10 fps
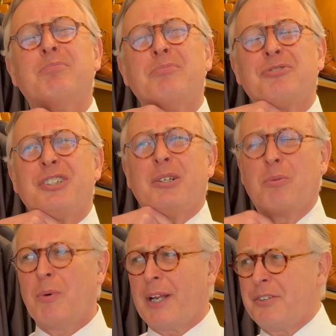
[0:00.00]
So
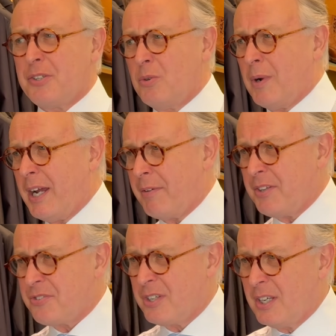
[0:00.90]
when I do wear
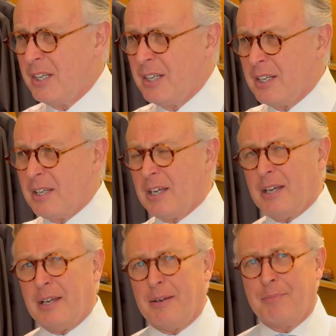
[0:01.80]
it,
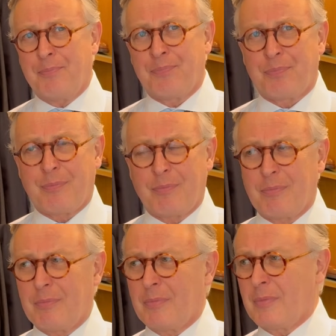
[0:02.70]
a
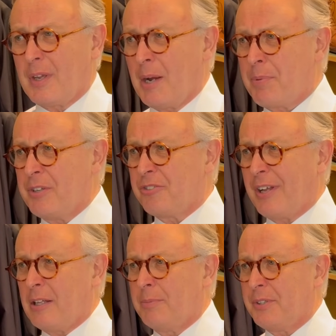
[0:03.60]
Prince
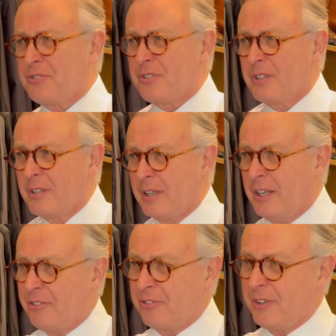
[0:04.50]
Albert
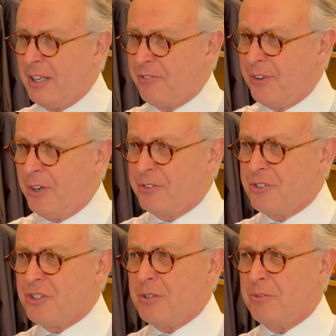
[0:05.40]
is the knot to
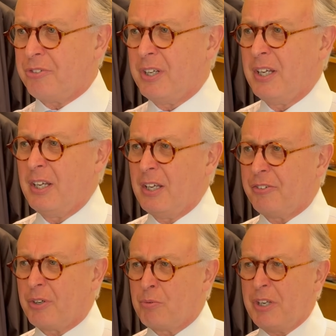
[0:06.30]
choose.
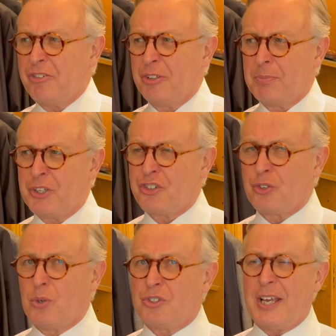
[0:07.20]
So a reasonably
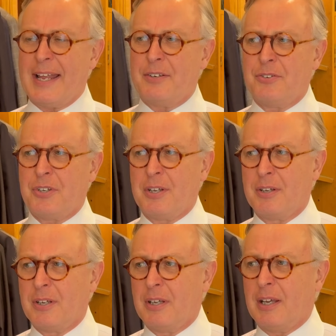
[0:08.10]
short end,
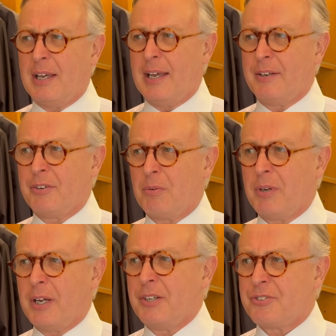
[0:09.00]
and we're
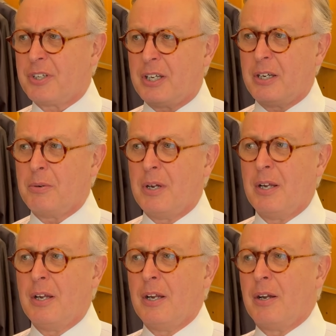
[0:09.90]
going to go
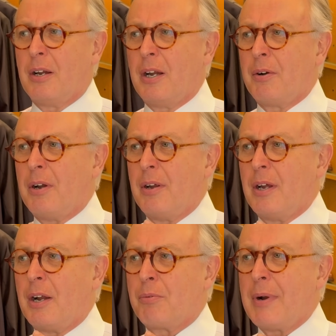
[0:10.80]

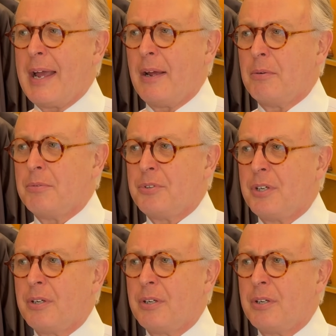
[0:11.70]
around